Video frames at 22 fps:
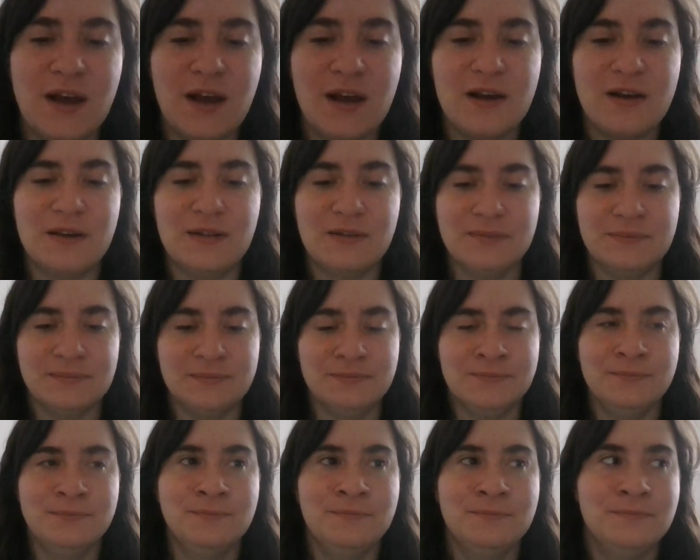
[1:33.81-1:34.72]
Um,
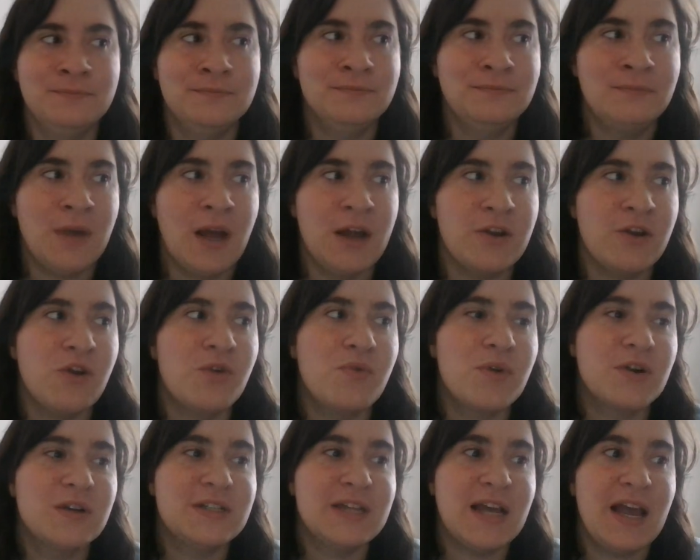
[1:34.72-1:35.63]
I know
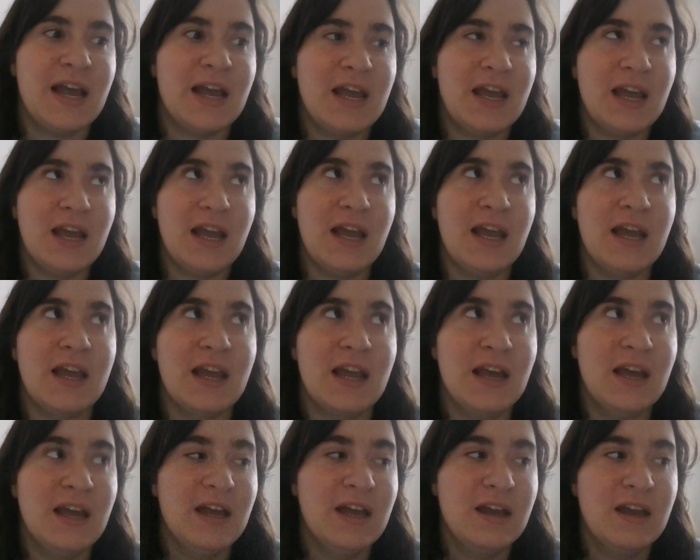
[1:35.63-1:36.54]
we're
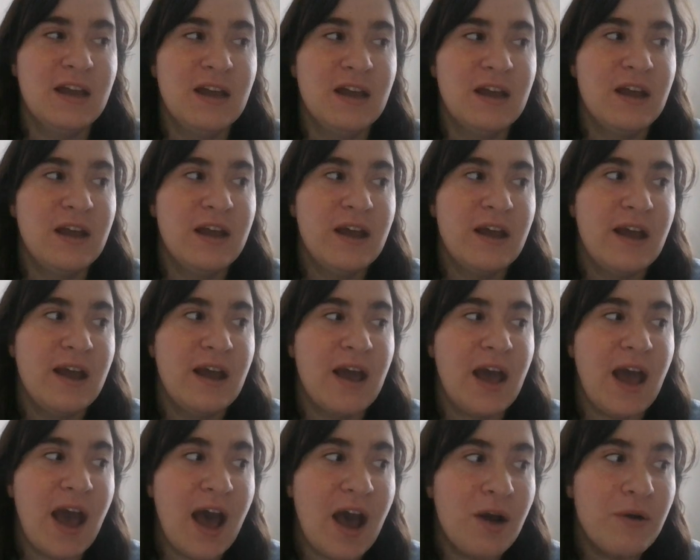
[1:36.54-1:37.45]
taking
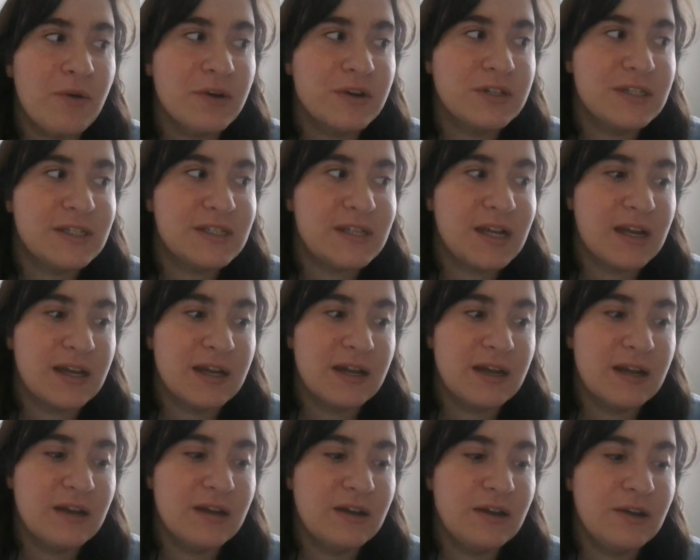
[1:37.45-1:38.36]

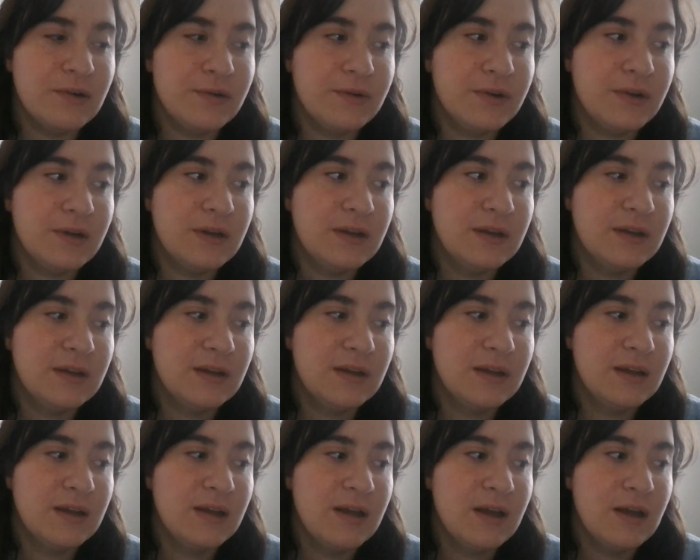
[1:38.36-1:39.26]
Howardstown,
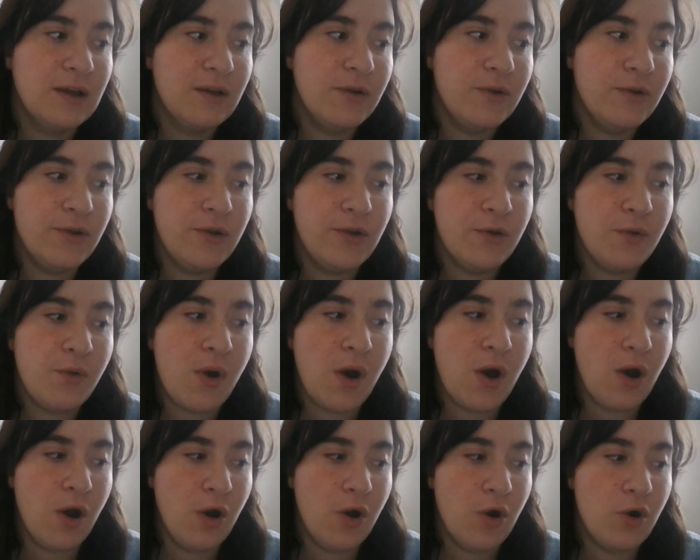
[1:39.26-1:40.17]
New
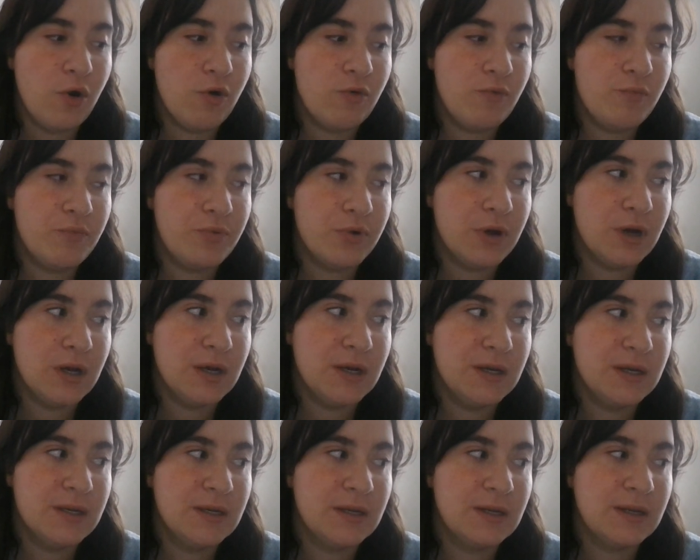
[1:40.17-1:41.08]
Hope.
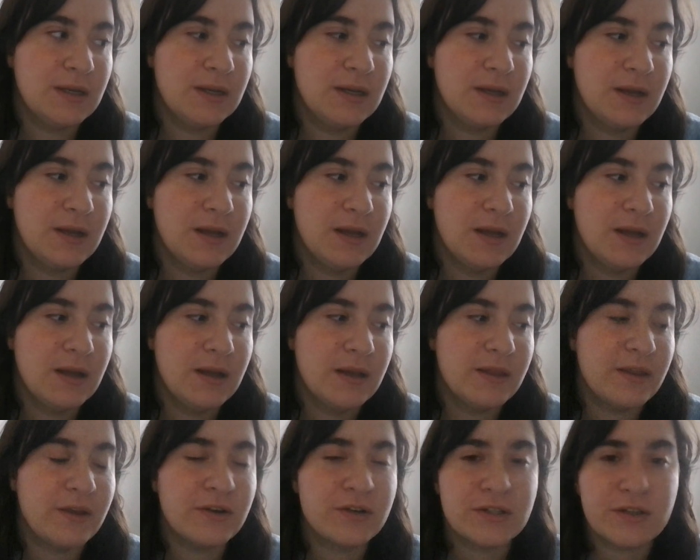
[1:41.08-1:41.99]

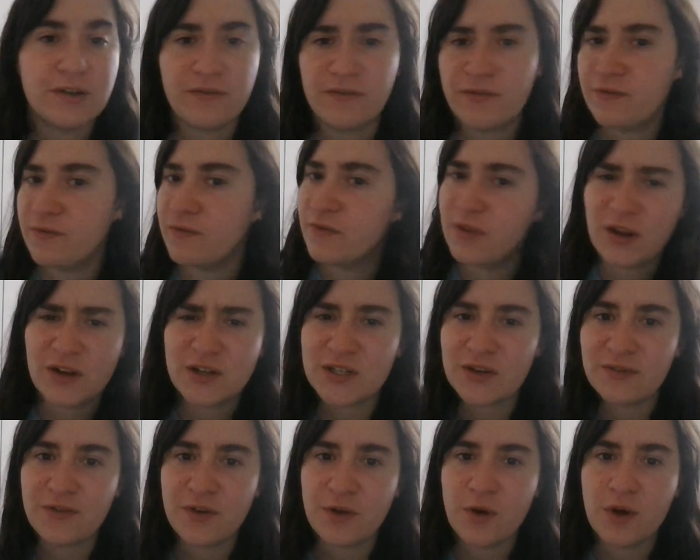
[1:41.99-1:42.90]
There's a
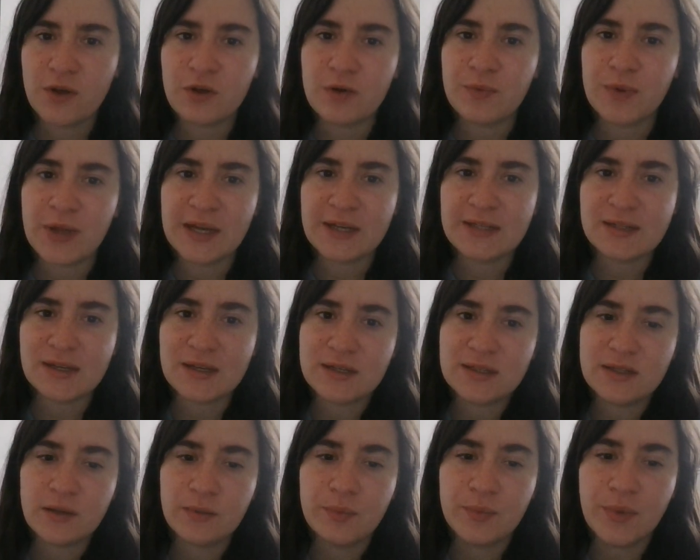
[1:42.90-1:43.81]
there's a few other
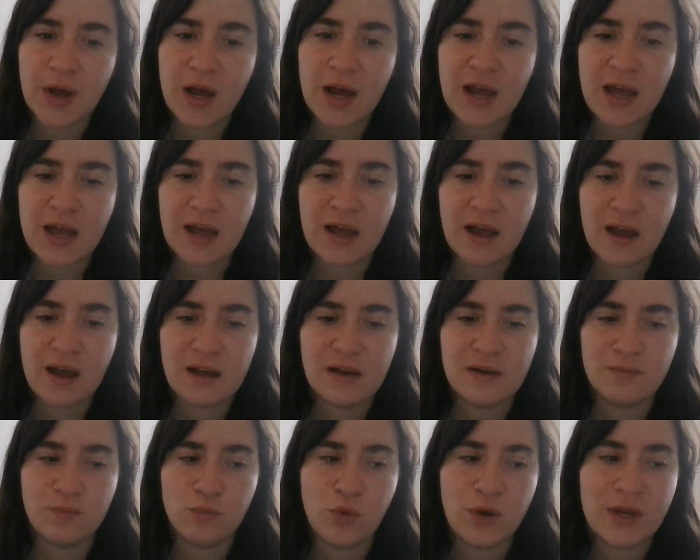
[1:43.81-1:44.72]
places, but
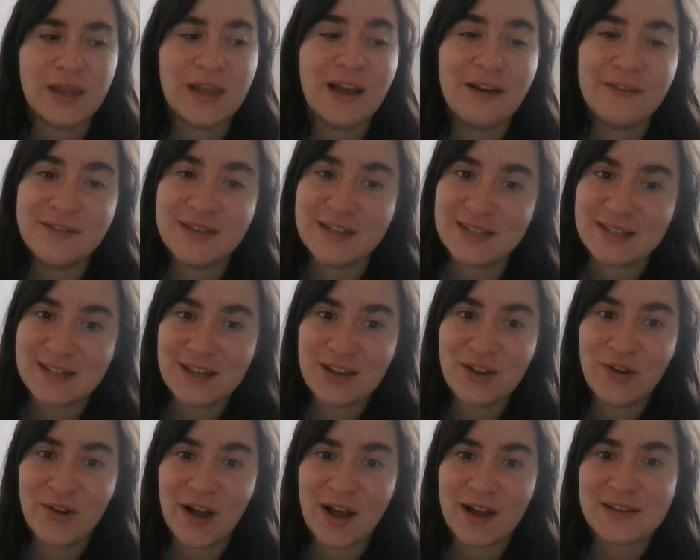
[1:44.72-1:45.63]
um, we'd love to see
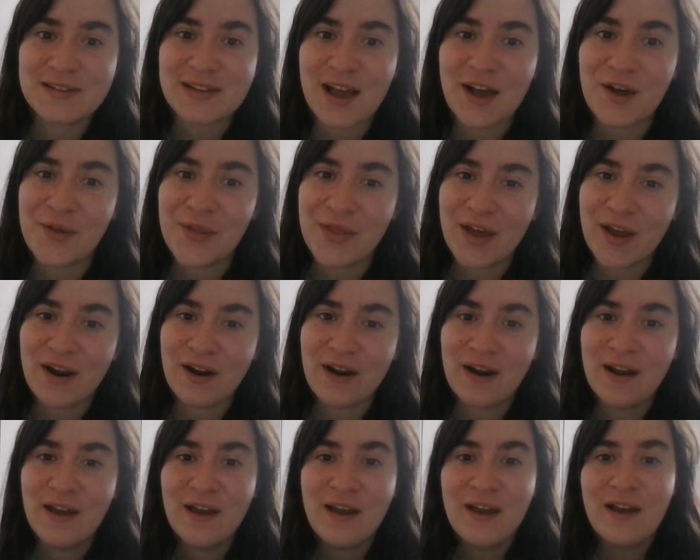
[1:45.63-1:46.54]
you guys out
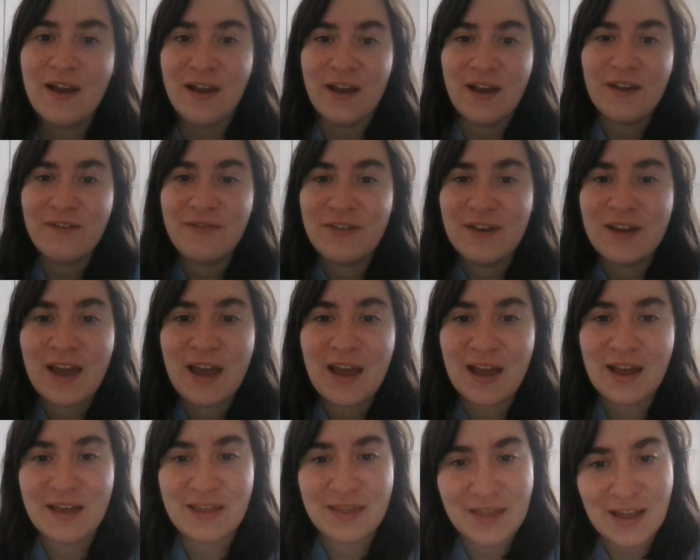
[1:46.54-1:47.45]
there. If you
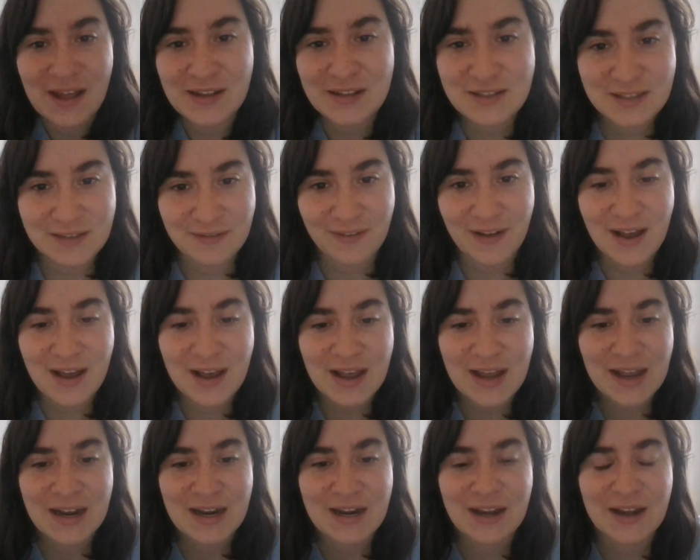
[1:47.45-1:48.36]
can't, that's
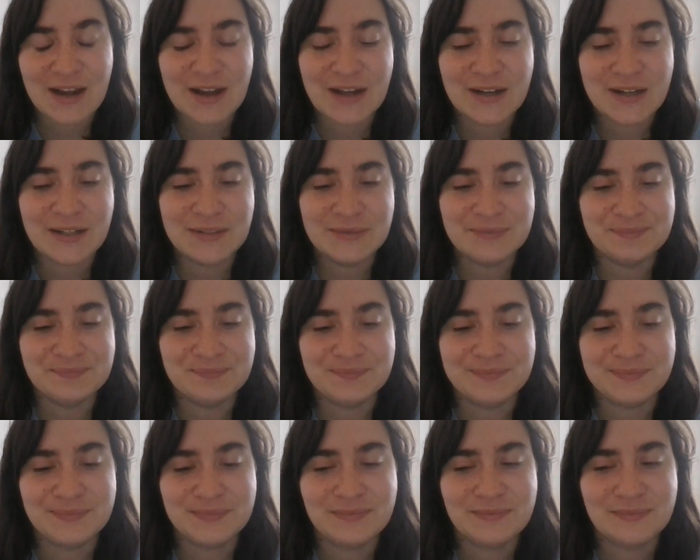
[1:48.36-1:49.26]
fine. Um,
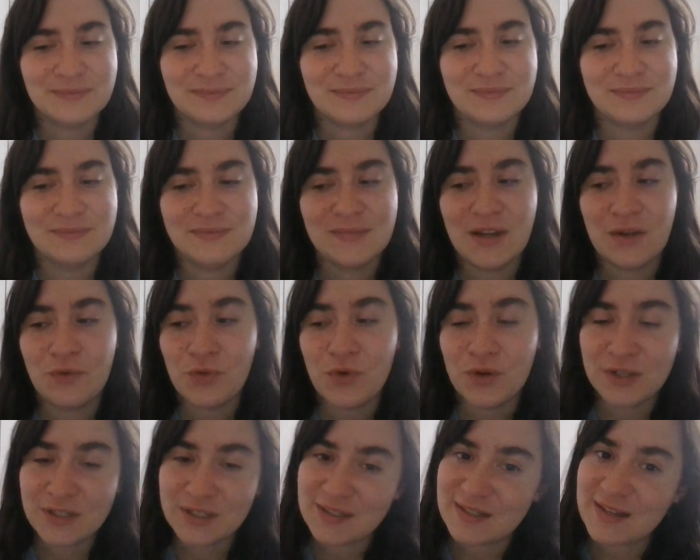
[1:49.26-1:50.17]

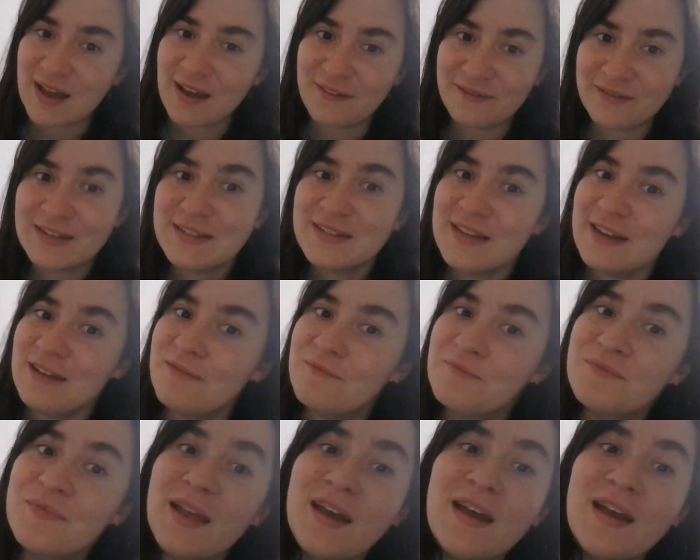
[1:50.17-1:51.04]
we'll just have to see.